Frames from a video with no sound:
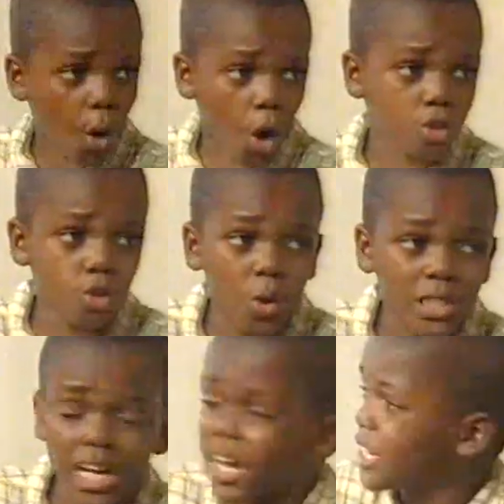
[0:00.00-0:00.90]
Or do you
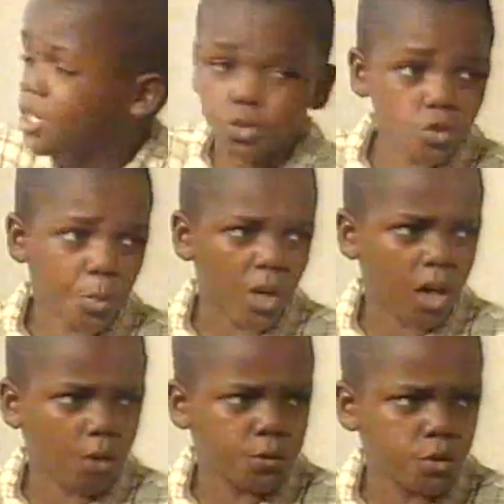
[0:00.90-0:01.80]
want her to spoil
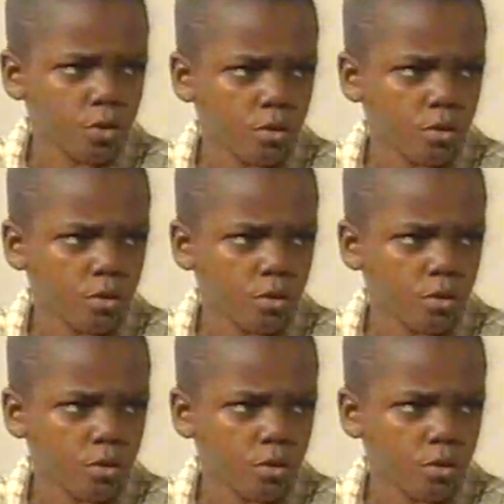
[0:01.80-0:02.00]
our future?